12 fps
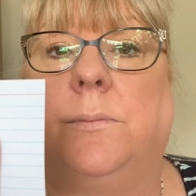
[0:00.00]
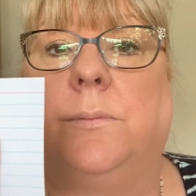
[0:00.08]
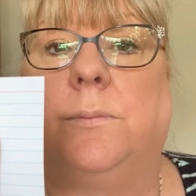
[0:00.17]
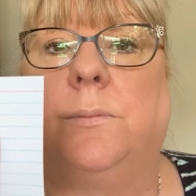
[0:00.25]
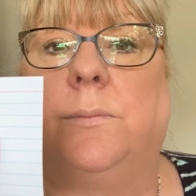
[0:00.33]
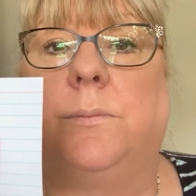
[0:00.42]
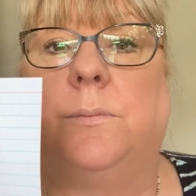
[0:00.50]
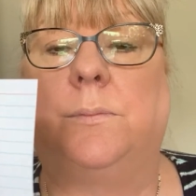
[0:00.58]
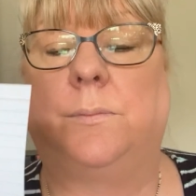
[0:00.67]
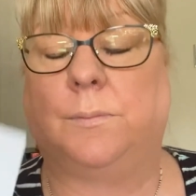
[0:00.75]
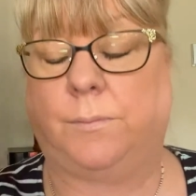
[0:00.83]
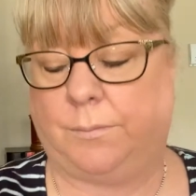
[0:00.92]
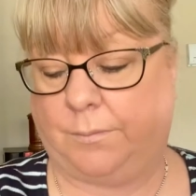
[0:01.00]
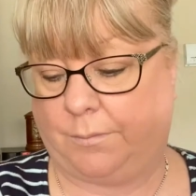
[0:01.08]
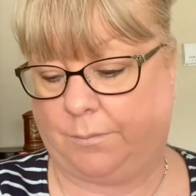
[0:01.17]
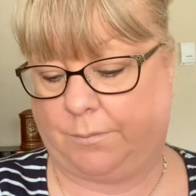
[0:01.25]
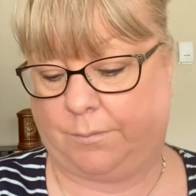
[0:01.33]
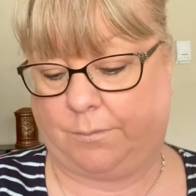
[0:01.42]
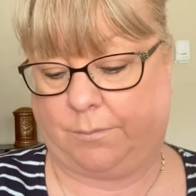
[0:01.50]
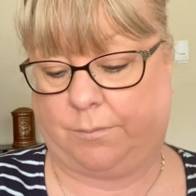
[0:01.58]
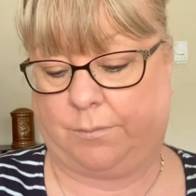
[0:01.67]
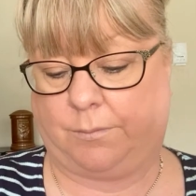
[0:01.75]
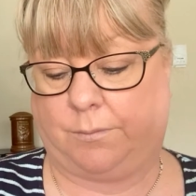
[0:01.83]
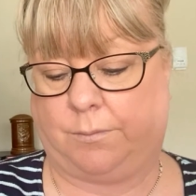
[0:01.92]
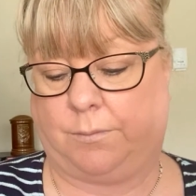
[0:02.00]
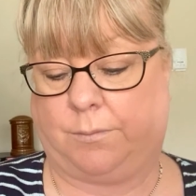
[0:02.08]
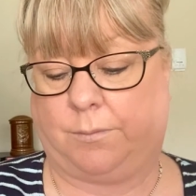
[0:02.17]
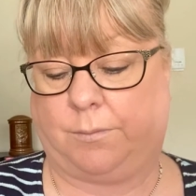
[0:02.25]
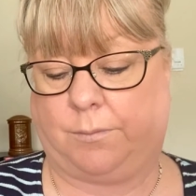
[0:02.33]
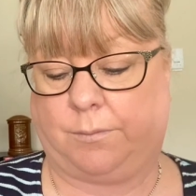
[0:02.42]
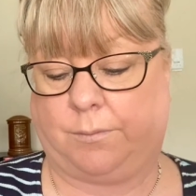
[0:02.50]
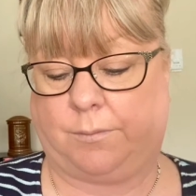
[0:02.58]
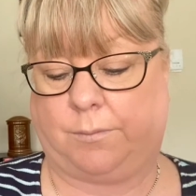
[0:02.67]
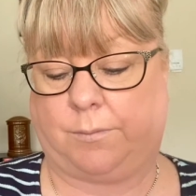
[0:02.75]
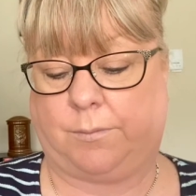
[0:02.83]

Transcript: No one is speaking in this clip.